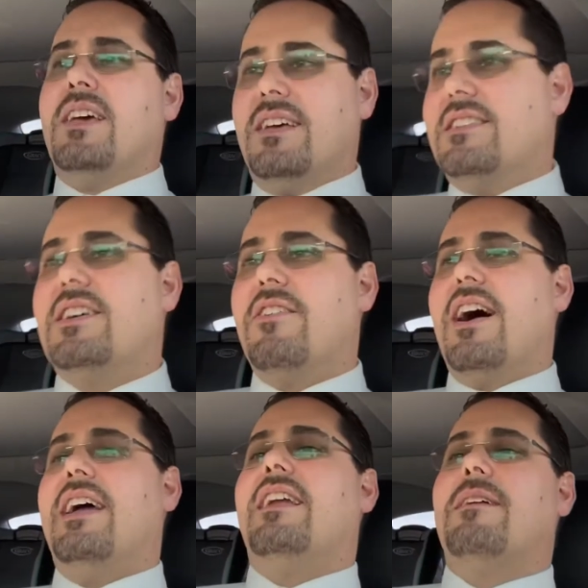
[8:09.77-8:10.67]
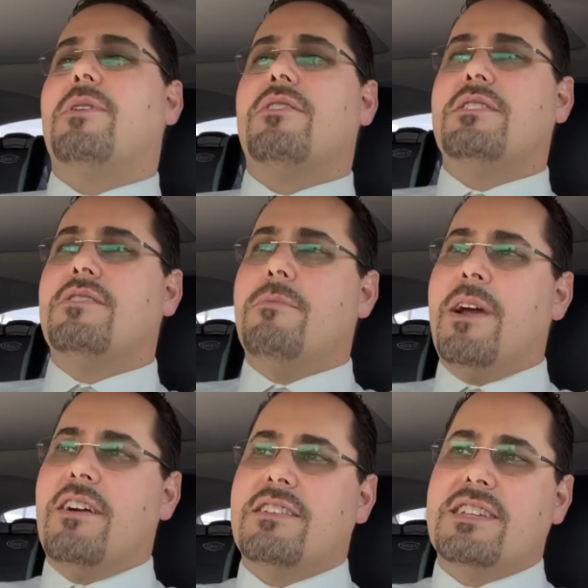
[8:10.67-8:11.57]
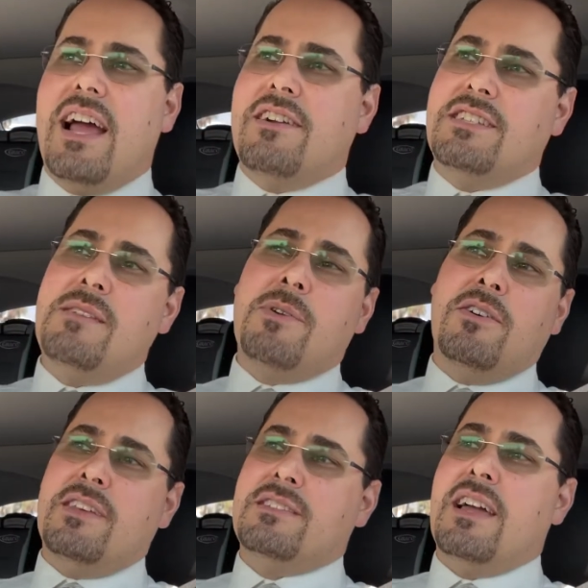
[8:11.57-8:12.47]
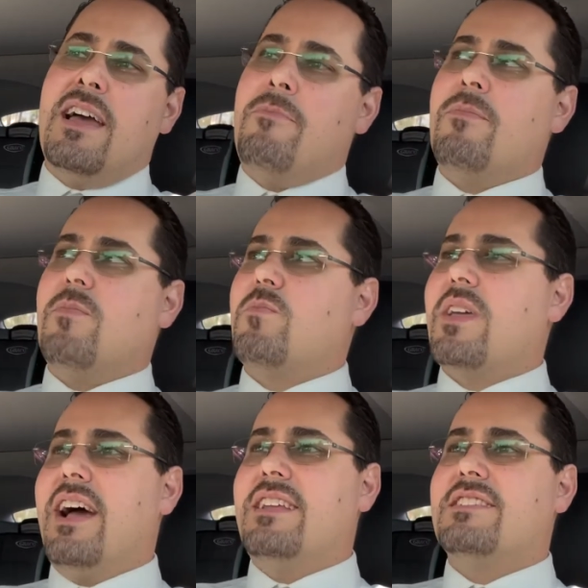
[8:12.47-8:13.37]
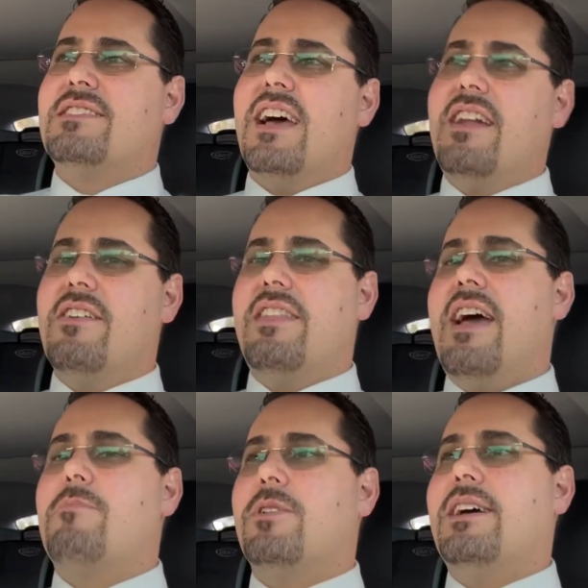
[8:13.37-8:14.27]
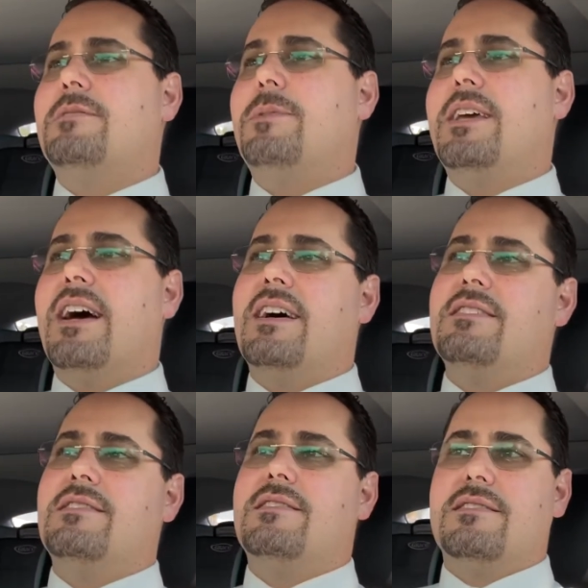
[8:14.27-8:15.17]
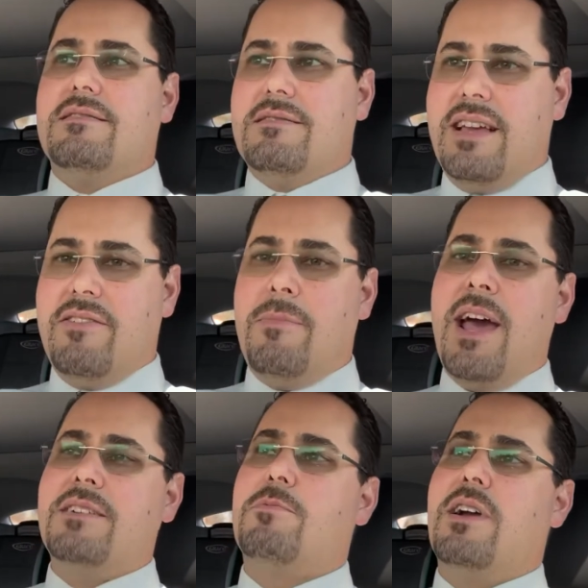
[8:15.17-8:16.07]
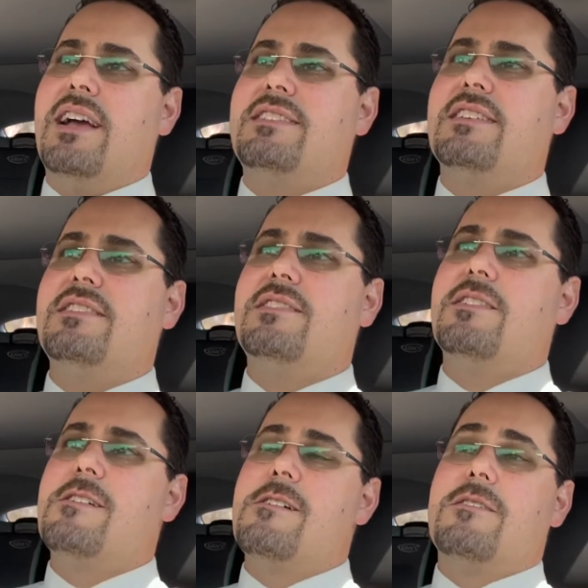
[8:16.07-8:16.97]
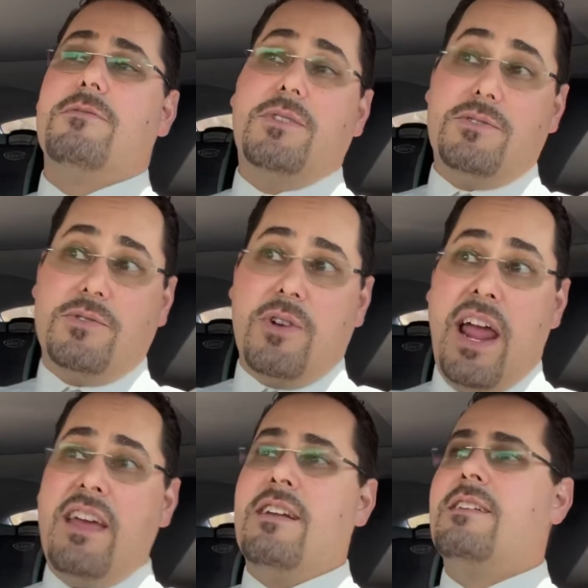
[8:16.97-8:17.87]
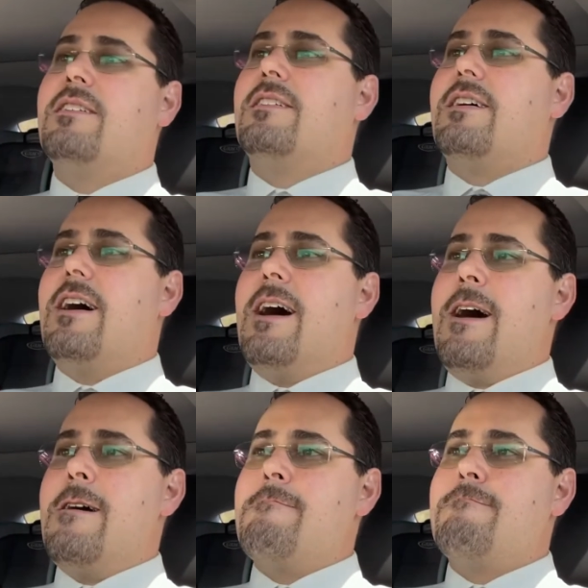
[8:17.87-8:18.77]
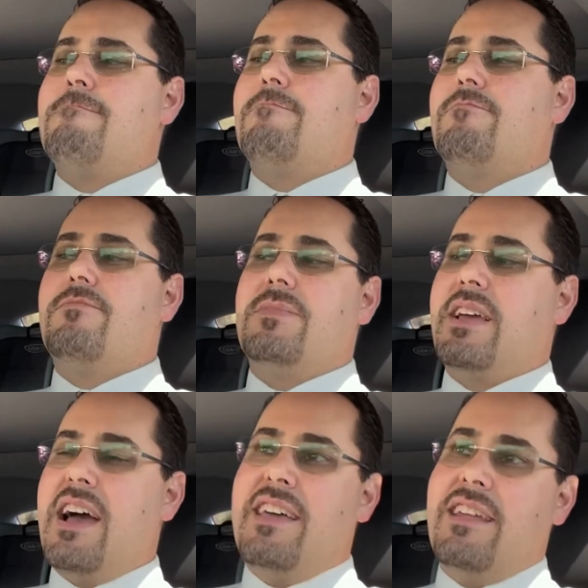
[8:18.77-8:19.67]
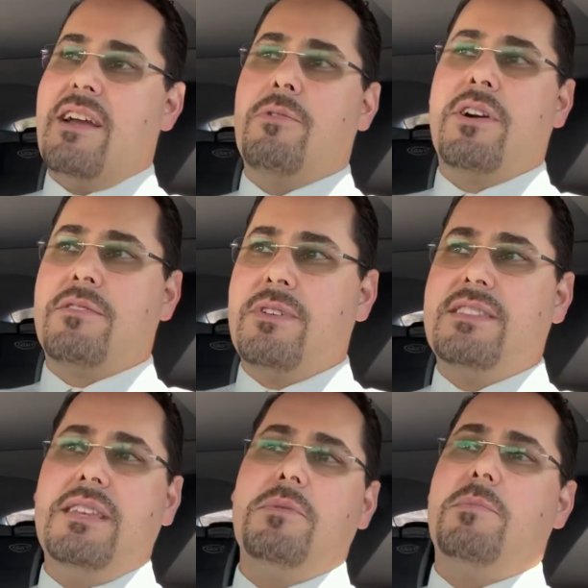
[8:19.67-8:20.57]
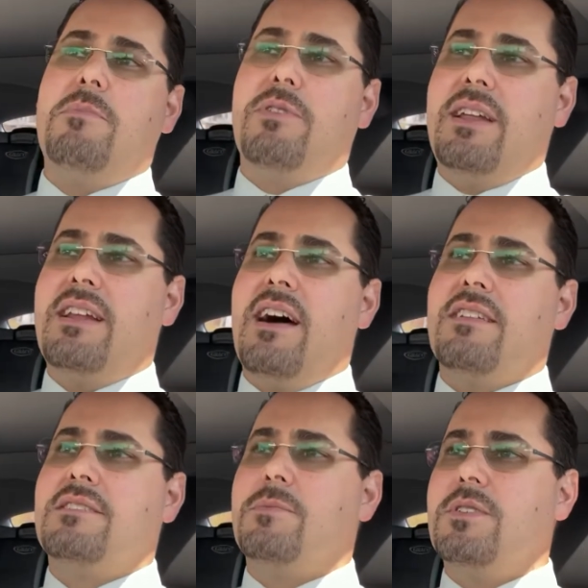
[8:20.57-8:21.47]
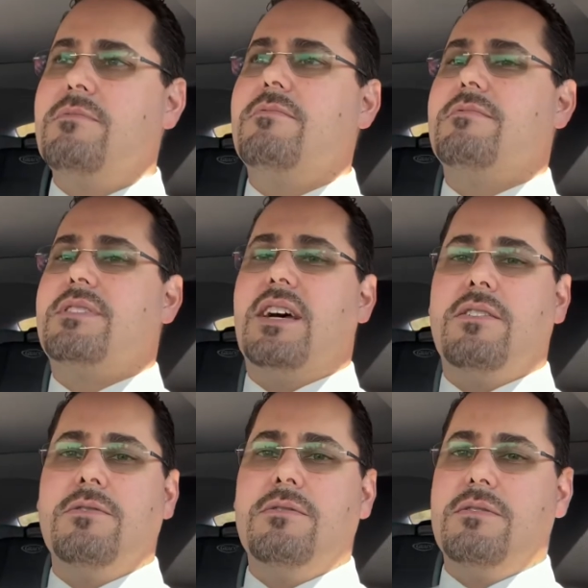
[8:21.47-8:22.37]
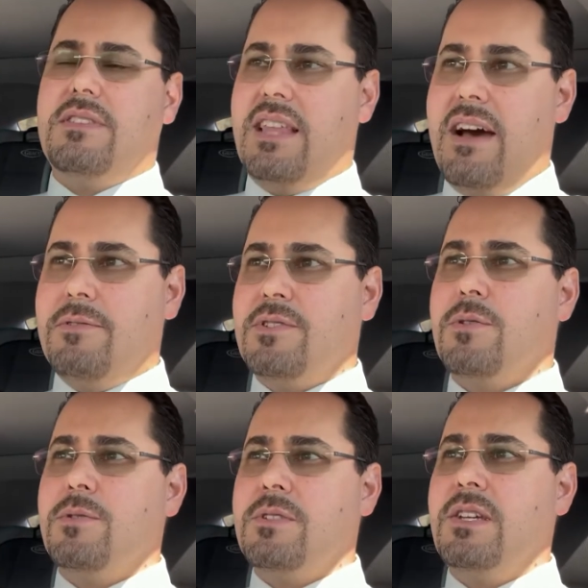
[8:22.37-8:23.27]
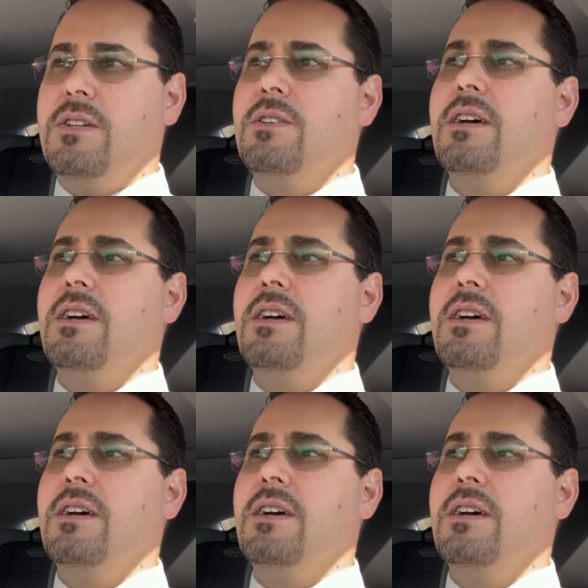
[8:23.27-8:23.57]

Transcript: so I ended up going to American Tire Depot this time. I decided on that place because they would match prices, which was great. The guy that I worked with seemed to be pretty knowledgeable, so that was cool too.